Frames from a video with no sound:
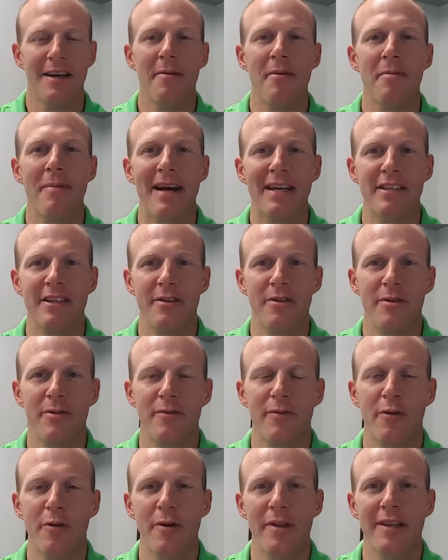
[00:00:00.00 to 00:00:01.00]
Coming back to you
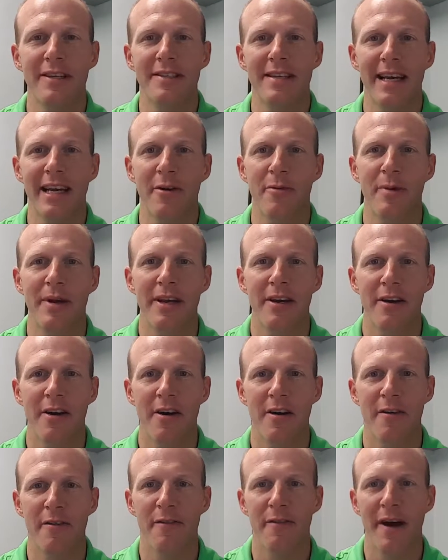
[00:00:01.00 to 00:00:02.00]
for the second week
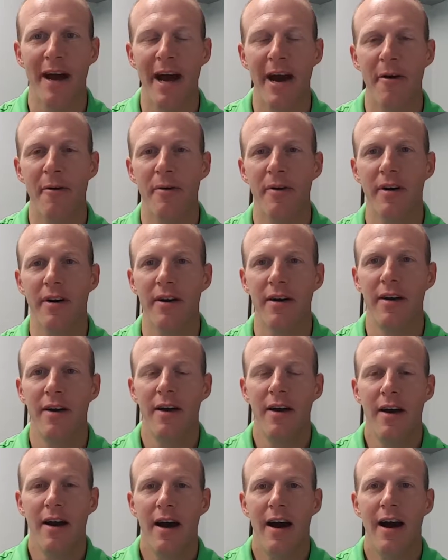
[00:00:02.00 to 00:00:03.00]
of our
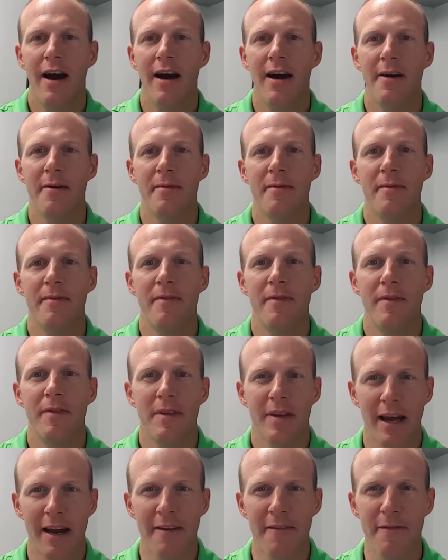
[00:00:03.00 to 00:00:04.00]

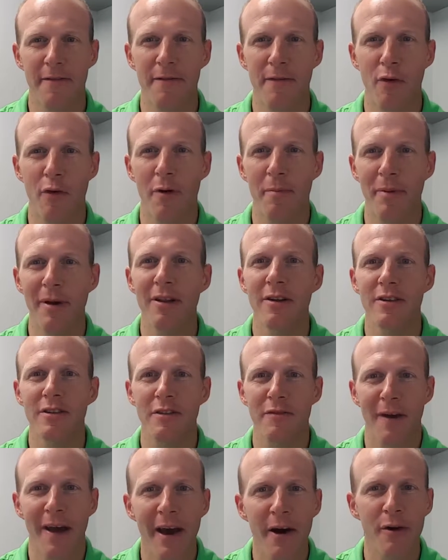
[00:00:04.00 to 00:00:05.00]
kind of 4
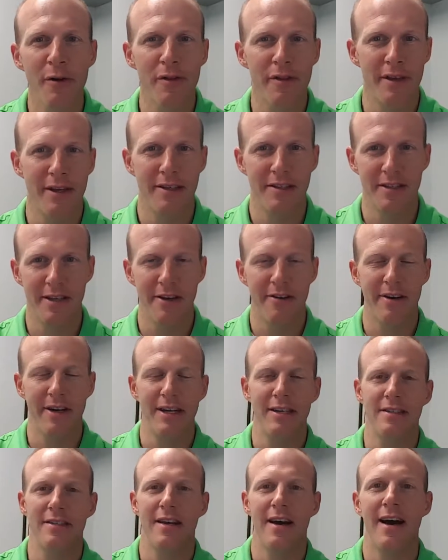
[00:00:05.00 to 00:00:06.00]
pillars of health
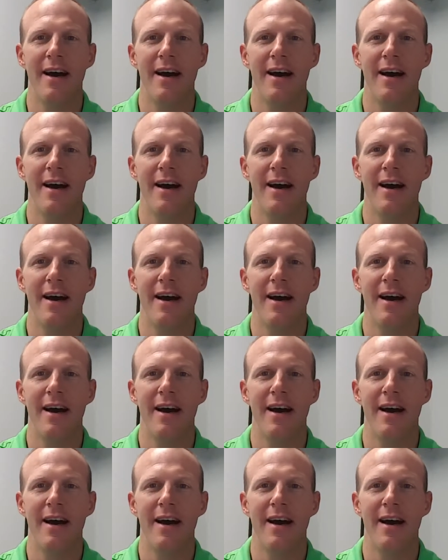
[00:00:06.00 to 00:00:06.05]
series.